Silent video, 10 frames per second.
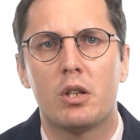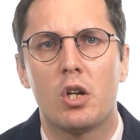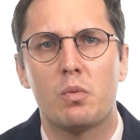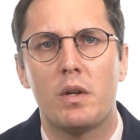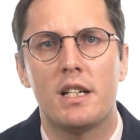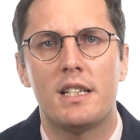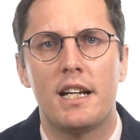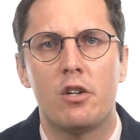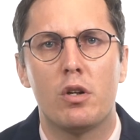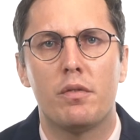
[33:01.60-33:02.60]
because we are a
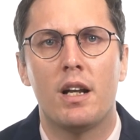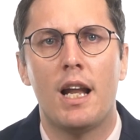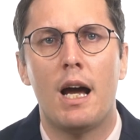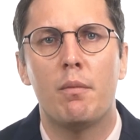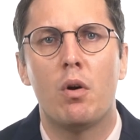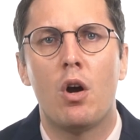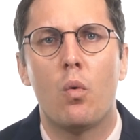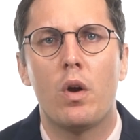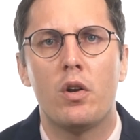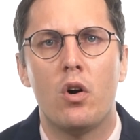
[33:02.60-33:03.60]
data-driven lab,
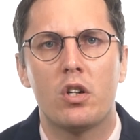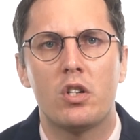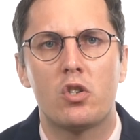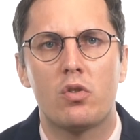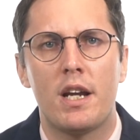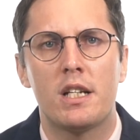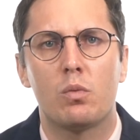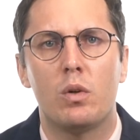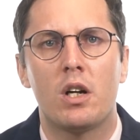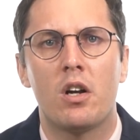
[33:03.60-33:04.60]
we are not constrained to
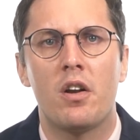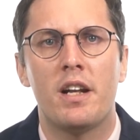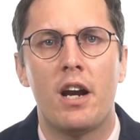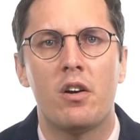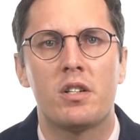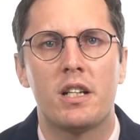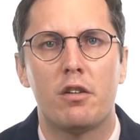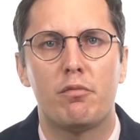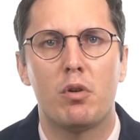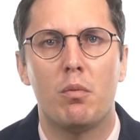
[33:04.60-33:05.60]
work on a narrow set
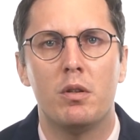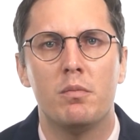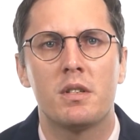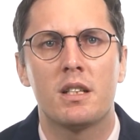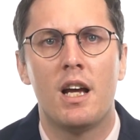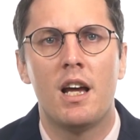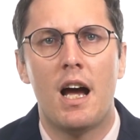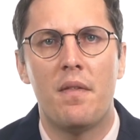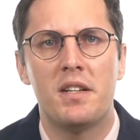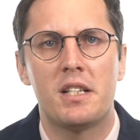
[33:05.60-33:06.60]
of problems,
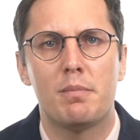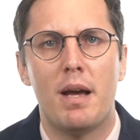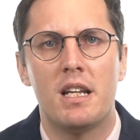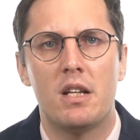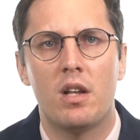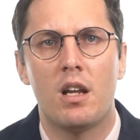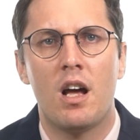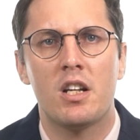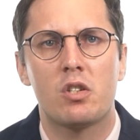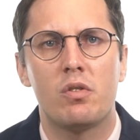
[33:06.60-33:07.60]
and this has meant in the
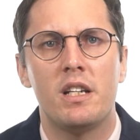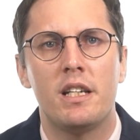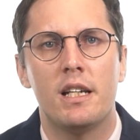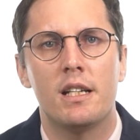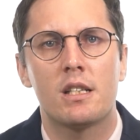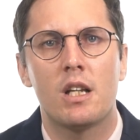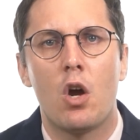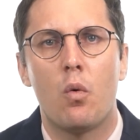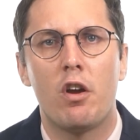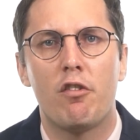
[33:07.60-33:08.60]
last 3 years,
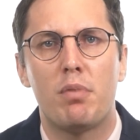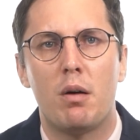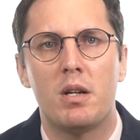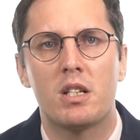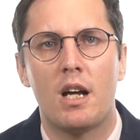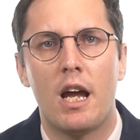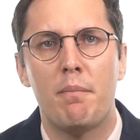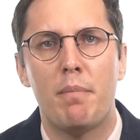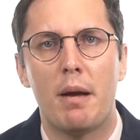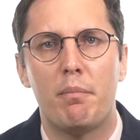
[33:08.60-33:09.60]
we have published
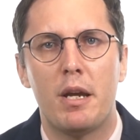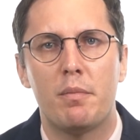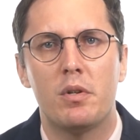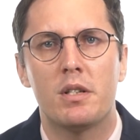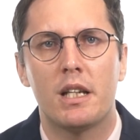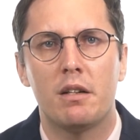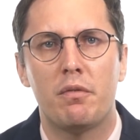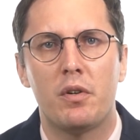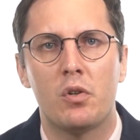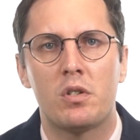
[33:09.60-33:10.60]
high-impact papers in
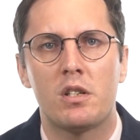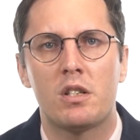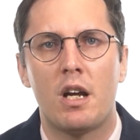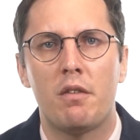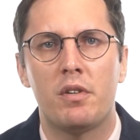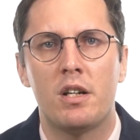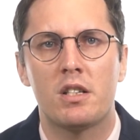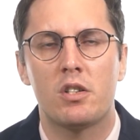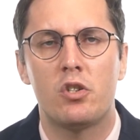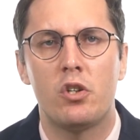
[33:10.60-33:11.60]
fields as
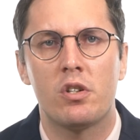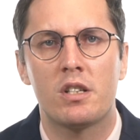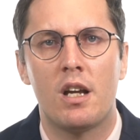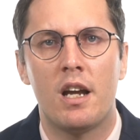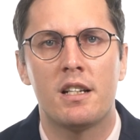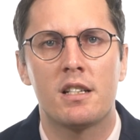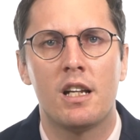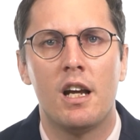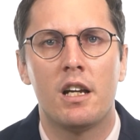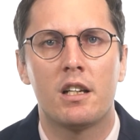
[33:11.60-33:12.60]
diverse as neuroscience,
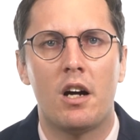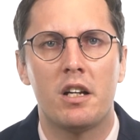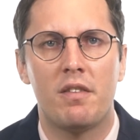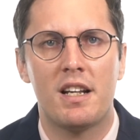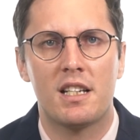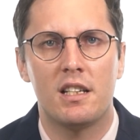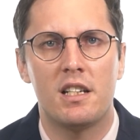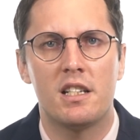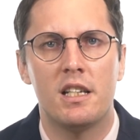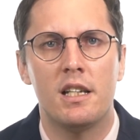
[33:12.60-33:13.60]
cardiovascular
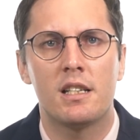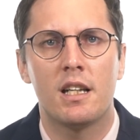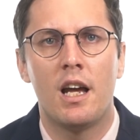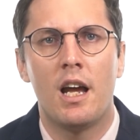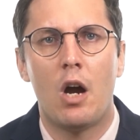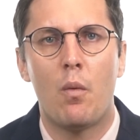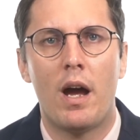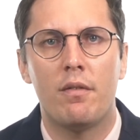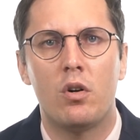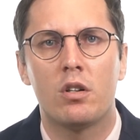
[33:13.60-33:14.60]
disease, and we
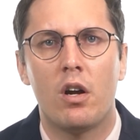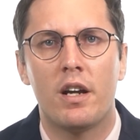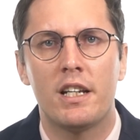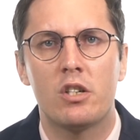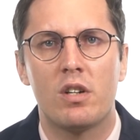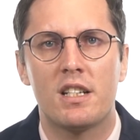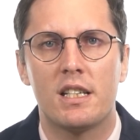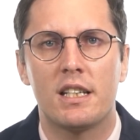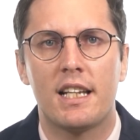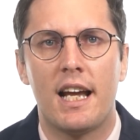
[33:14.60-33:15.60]
have ongoing interests
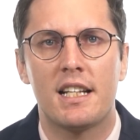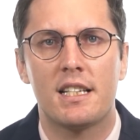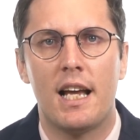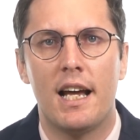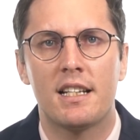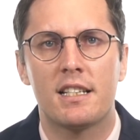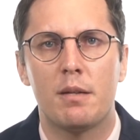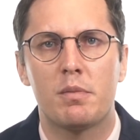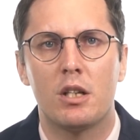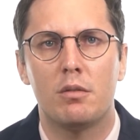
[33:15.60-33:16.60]
in cancer and
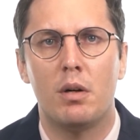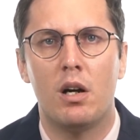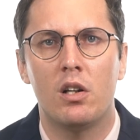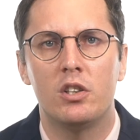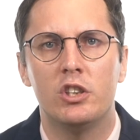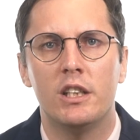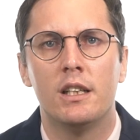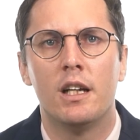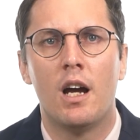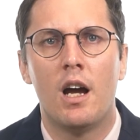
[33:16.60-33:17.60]
stem cell biology.
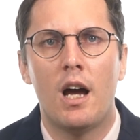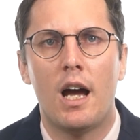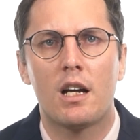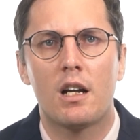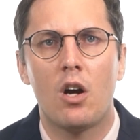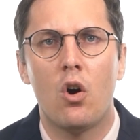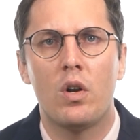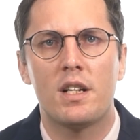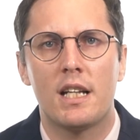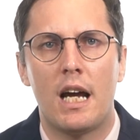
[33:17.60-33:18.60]
Our
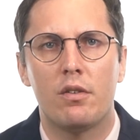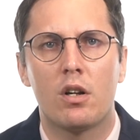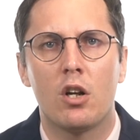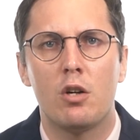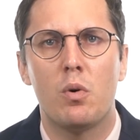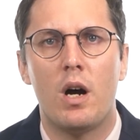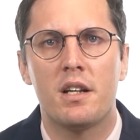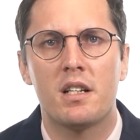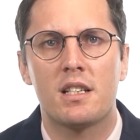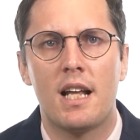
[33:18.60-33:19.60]
goal is to have a global
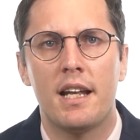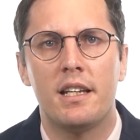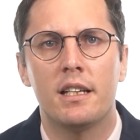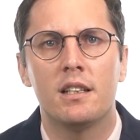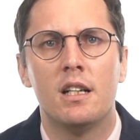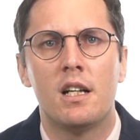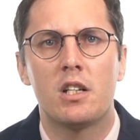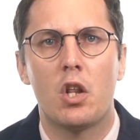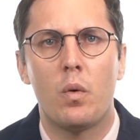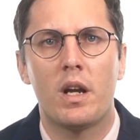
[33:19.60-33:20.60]
understanding
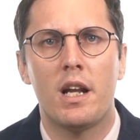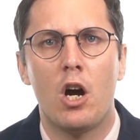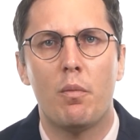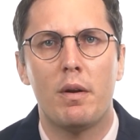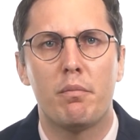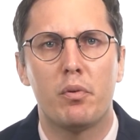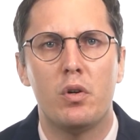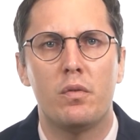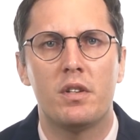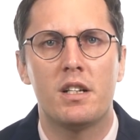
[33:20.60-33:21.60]
so that we can help
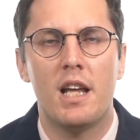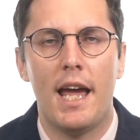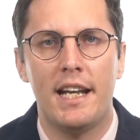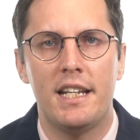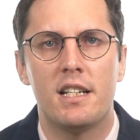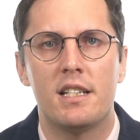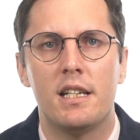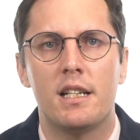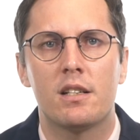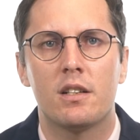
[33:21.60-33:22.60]
improve any
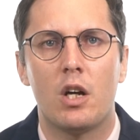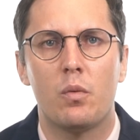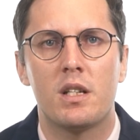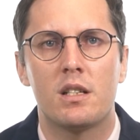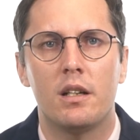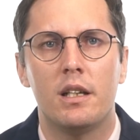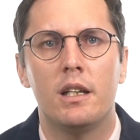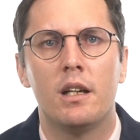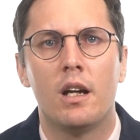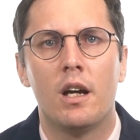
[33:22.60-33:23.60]
disease that we study.
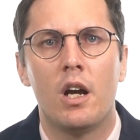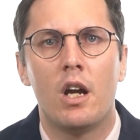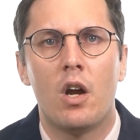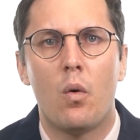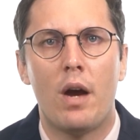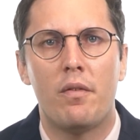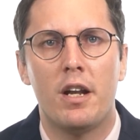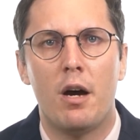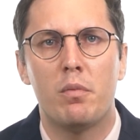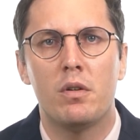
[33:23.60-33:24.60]
We have a
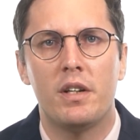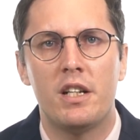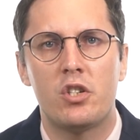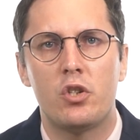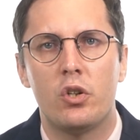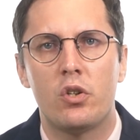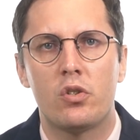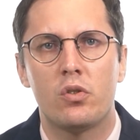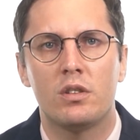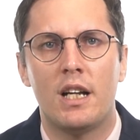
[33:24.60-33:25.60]
number of
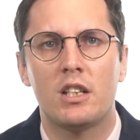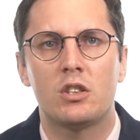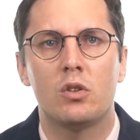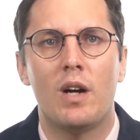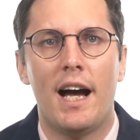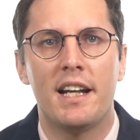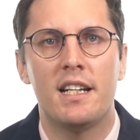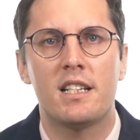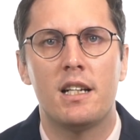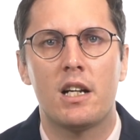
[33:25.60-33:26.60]
institutional, national, and
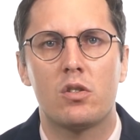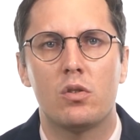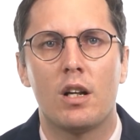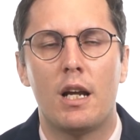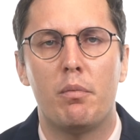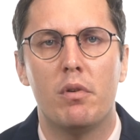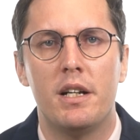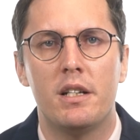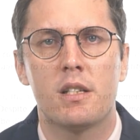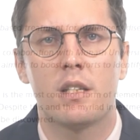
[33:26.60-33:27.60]
international
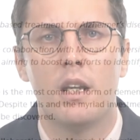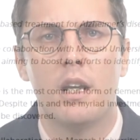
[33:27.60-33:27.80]
collaborators.